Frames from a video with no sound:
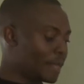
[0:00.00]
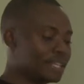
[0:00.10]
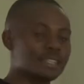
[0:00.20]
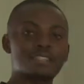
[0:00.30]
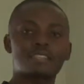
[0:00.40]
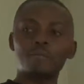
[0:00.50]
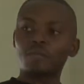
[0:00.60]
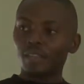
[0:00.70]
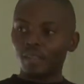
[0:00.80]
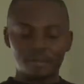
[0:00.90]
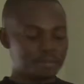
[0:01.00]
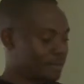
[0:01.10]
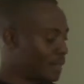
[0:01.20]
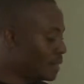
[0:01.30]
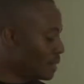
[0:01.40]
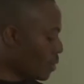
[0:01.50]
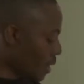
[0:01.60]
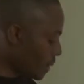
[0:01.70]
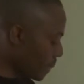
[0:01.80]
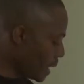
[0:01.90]
is something.
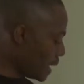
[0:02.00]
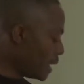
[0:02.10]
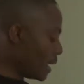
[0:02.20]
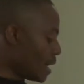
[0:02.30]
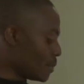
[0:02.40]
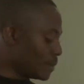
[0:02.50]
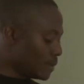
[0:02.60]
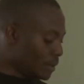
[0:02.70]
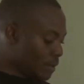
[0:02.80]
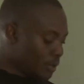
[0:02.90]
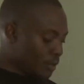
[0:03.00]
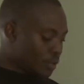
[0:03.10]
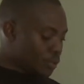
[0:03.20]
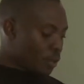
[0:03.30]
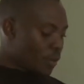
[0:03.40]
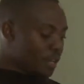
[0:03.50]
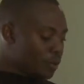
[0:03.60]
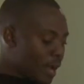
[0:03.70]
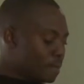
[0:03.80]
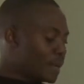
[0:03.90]
Okay? Now, so when
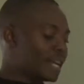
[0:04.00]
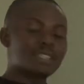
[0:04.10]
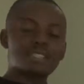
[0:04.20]
you apply